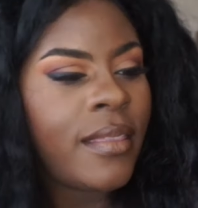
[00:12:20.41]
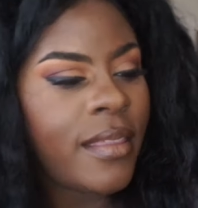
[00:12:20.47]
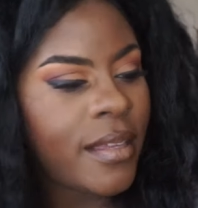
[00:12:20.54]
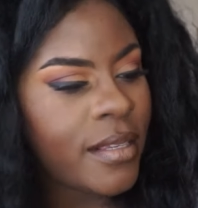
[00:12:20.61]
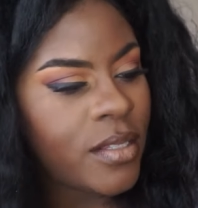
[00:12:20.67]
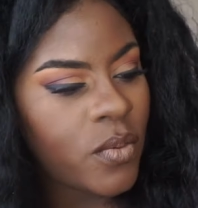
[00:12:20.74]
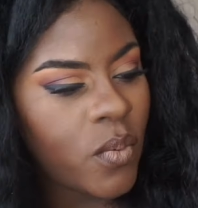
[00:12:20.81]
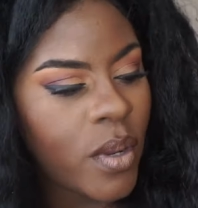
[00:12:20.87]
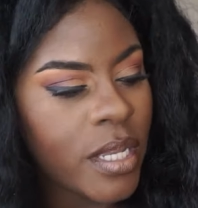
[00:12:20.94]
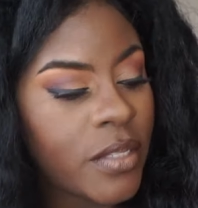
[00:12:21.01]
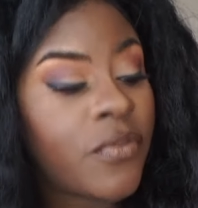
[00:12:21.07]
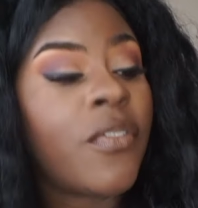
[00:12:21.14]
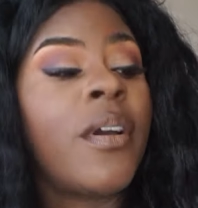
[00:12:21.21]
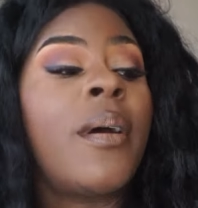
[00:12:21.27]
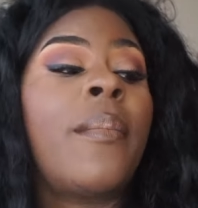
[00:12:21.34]
This was
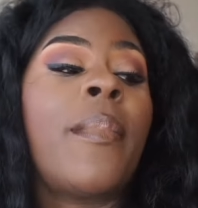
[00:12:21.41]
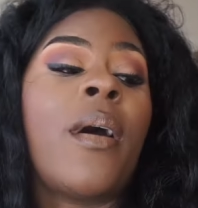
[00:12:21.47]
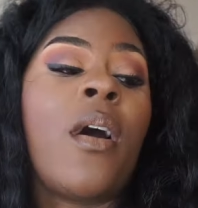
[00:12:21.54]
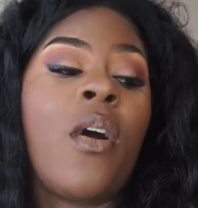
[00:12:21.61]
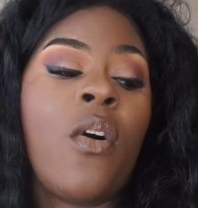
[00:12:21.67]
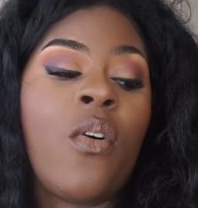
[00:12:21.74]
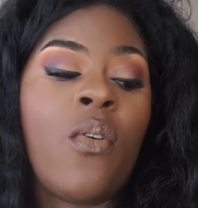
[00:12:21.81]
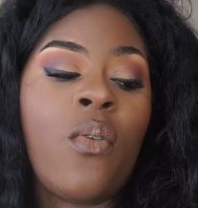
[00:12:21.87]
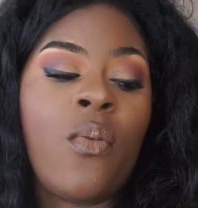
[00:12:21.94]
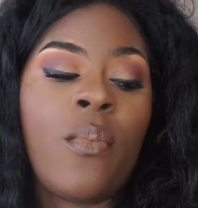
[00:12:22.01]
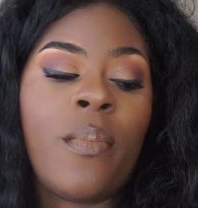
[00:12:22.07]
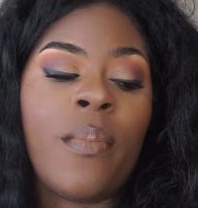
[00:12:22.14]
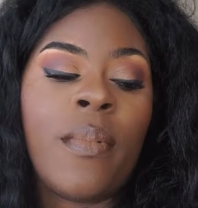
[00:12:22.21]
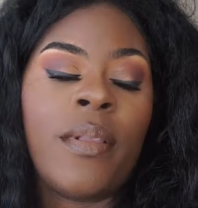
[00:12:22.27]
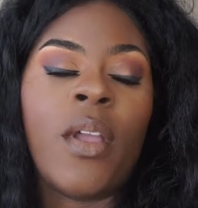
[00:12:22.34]
from
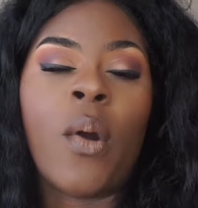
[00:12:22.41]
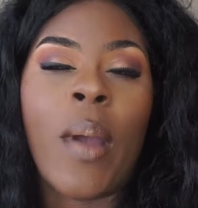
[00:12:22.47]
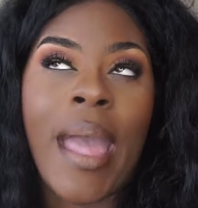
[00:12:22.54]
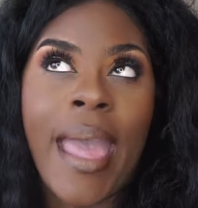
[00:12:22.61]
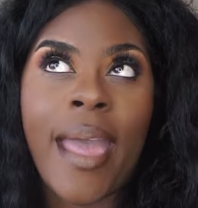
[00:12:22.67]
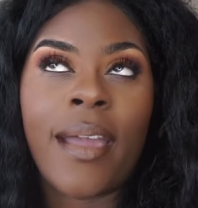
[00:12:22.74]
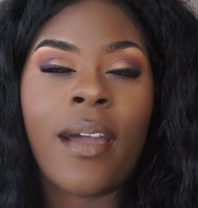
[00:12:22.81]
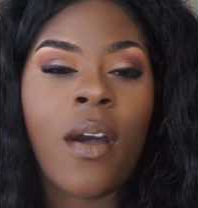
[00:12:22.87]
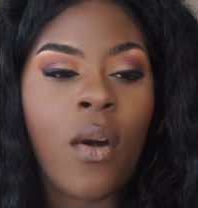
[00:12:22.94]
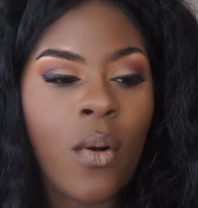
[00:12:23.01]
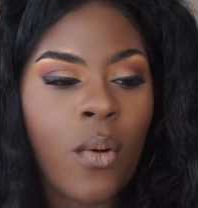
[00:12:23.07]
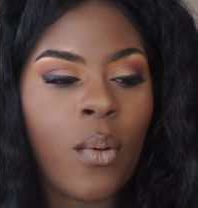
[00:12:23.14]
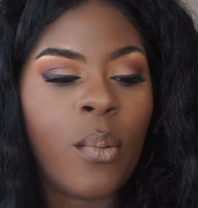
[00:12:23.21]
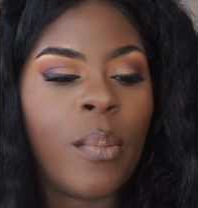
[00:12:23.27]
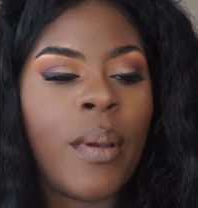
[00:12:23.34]
at
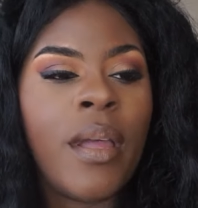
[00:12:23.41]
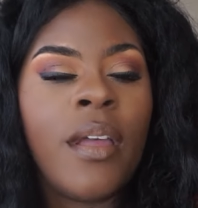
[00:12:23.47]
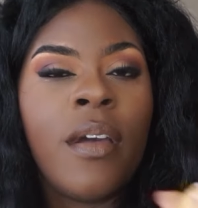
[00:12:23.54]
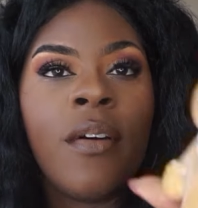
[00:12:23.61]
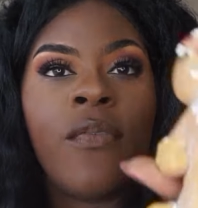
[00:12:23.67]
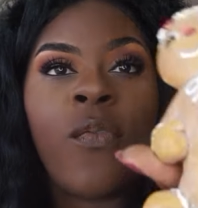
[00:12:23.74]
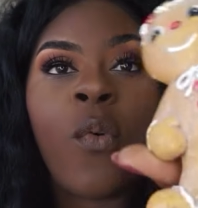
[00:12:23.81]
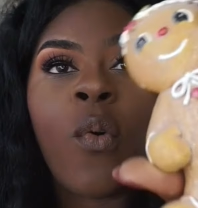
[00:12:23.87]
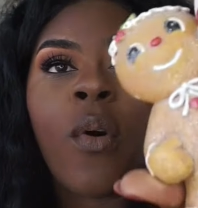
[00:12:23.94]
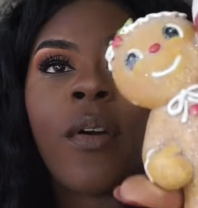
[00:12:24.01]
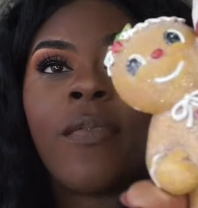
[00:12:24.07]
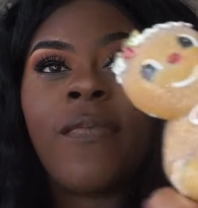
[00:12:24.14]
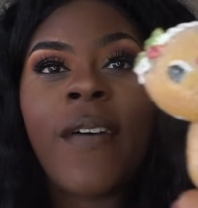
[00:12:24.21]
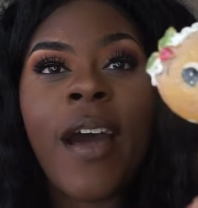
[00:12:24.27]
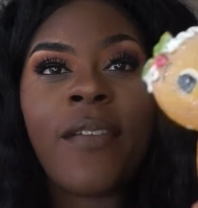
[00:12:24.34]
home for
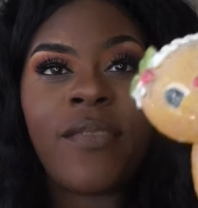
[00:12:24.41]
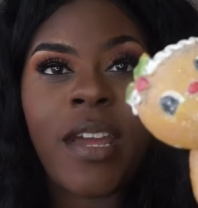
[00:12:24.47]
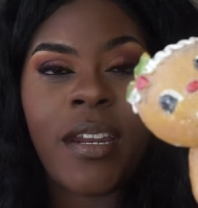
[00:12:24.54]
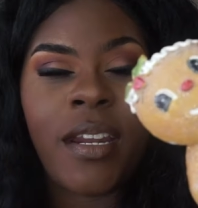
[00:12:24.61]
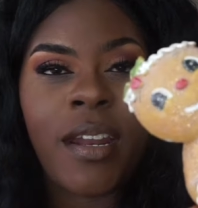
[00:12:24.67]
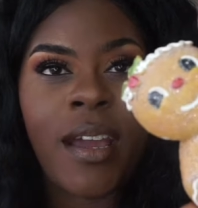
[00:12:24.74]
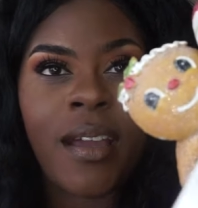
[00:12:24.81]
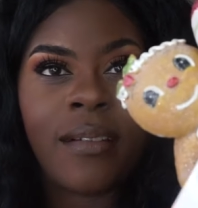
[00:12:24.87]
$5.99.